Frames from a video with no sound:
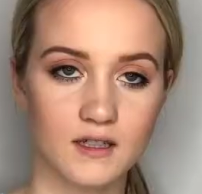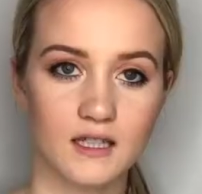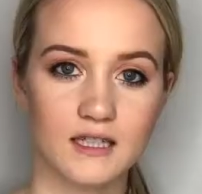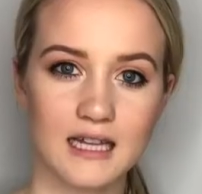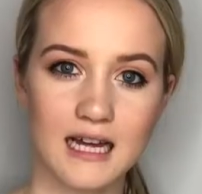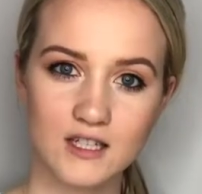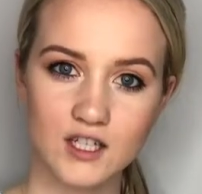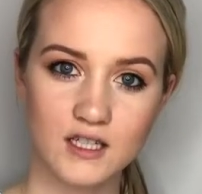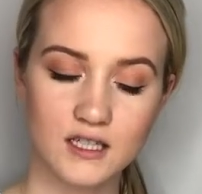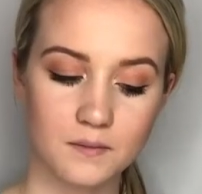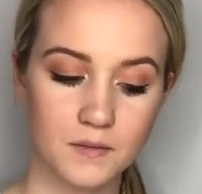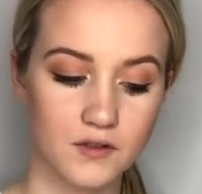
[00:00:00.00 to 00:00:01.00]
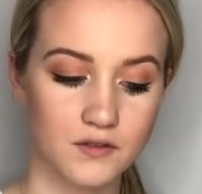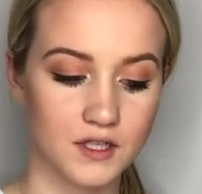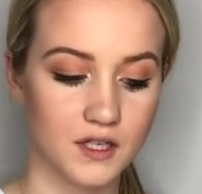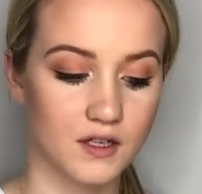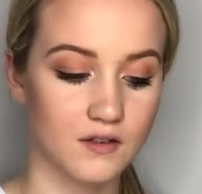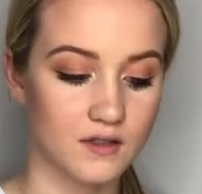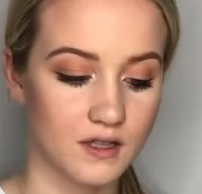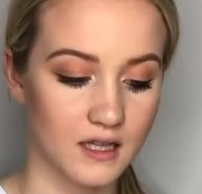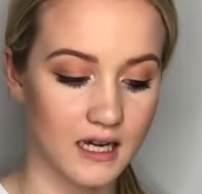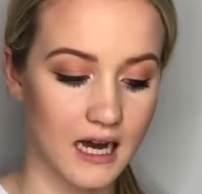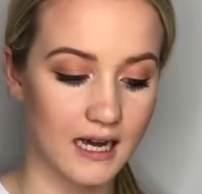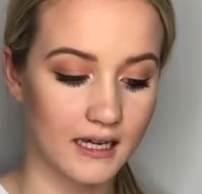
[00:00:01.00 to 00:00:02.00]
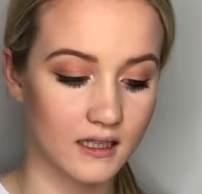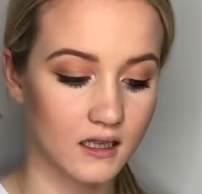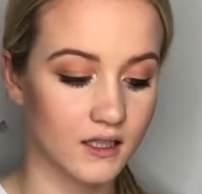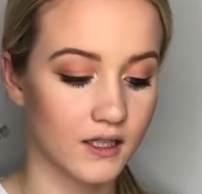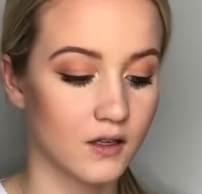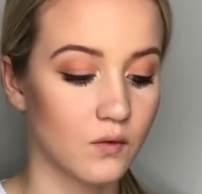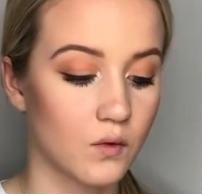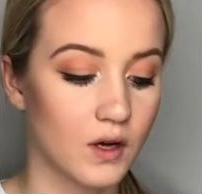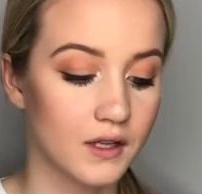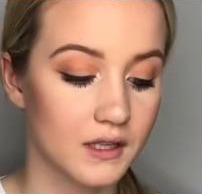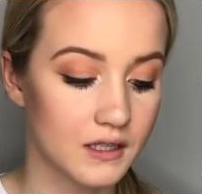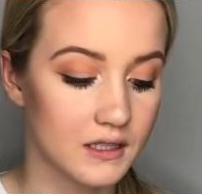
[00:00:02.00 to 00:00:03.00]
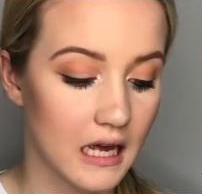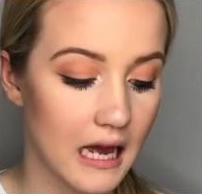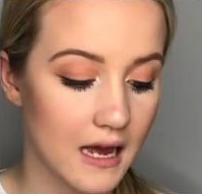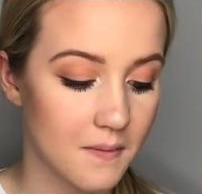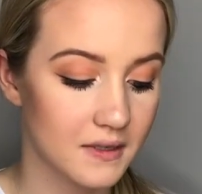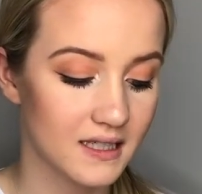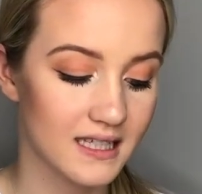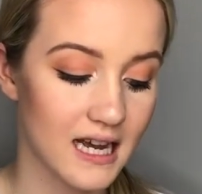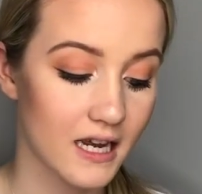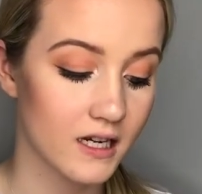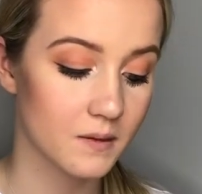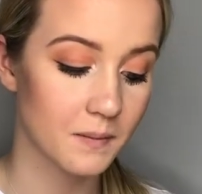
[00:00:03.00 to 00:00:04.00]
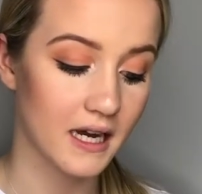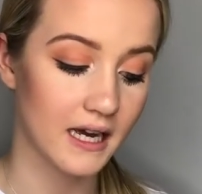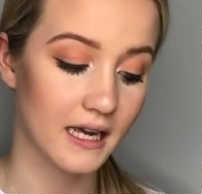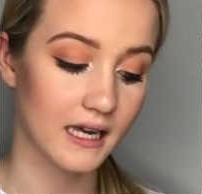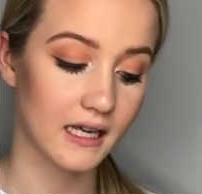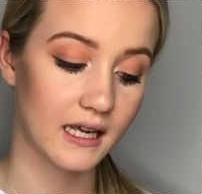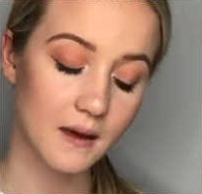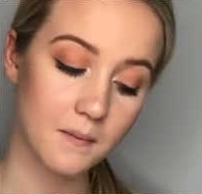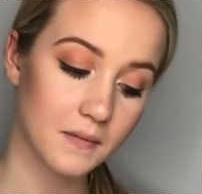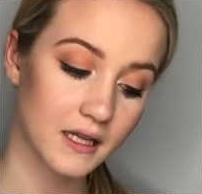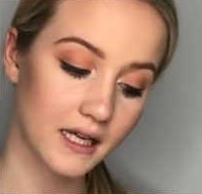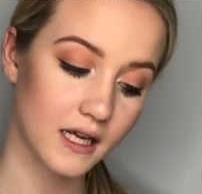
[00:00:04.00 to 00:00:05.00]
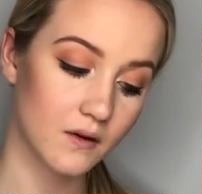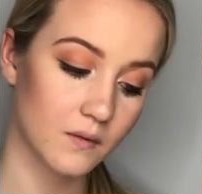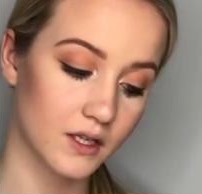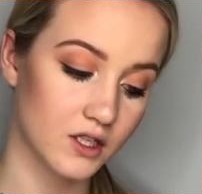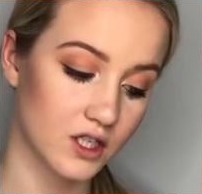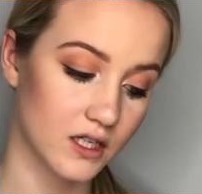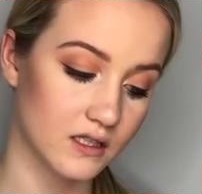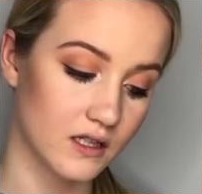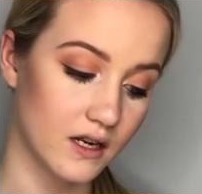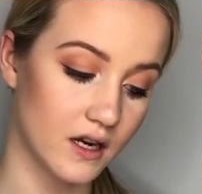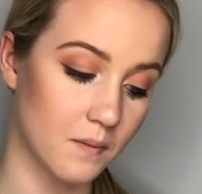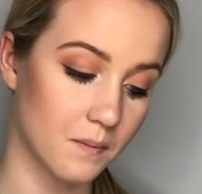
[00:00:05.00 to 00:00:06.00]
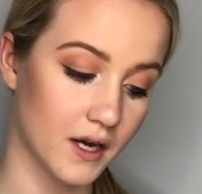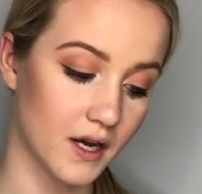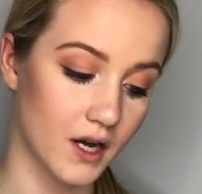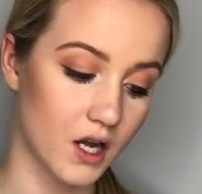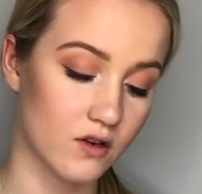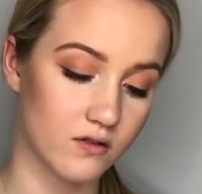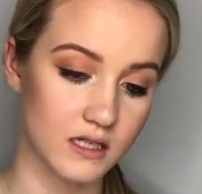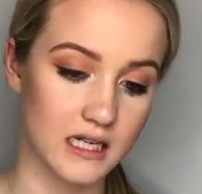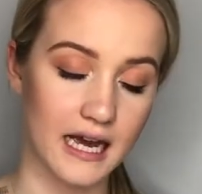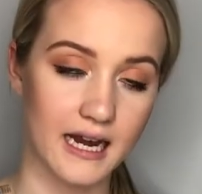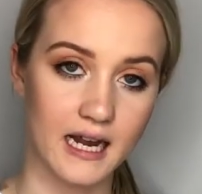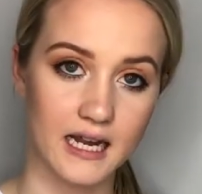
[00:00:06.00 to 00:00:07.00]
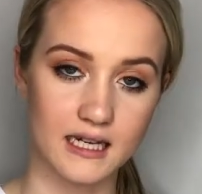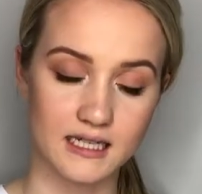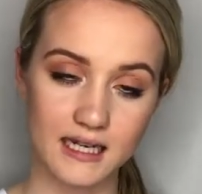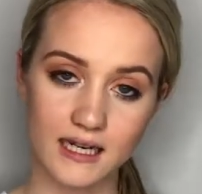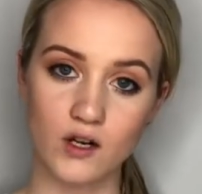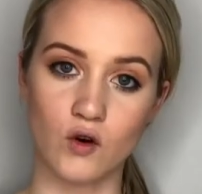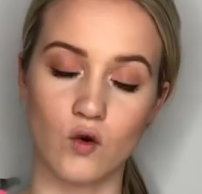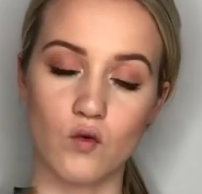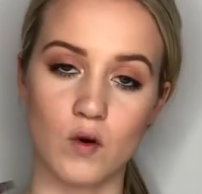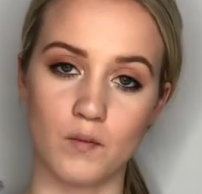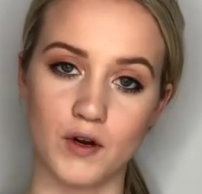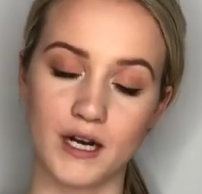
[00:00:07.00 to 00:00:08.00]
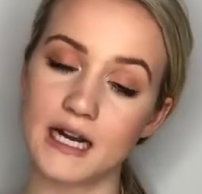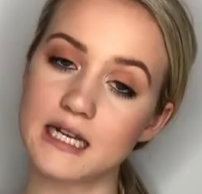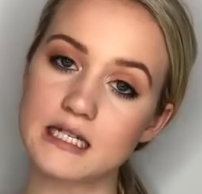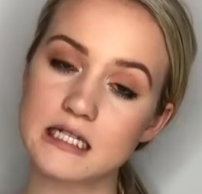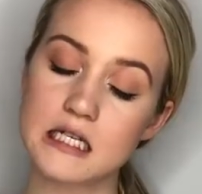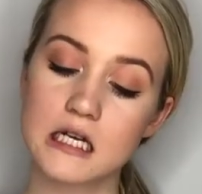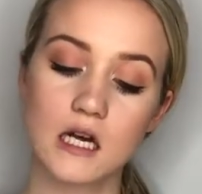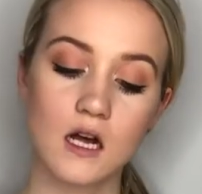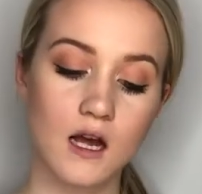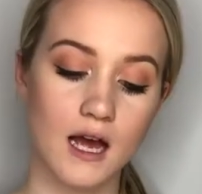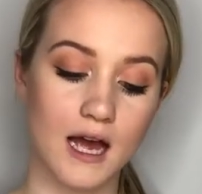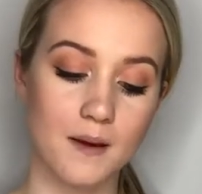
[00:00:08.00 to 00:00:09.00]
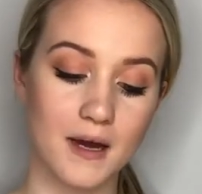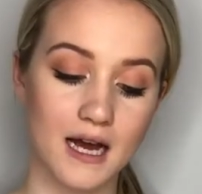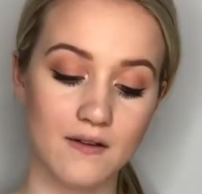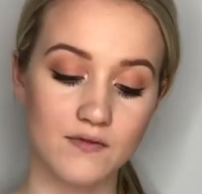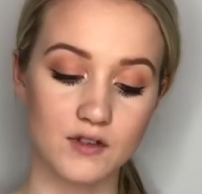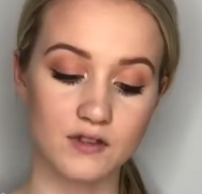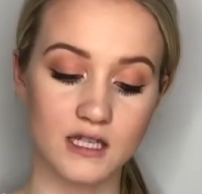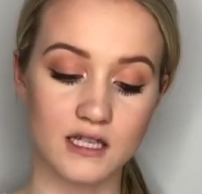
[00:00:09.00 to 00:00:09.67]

For lashes, I'm going to use the Eyelure ones designed by Kimberly, which is the number 118 or 118. I have used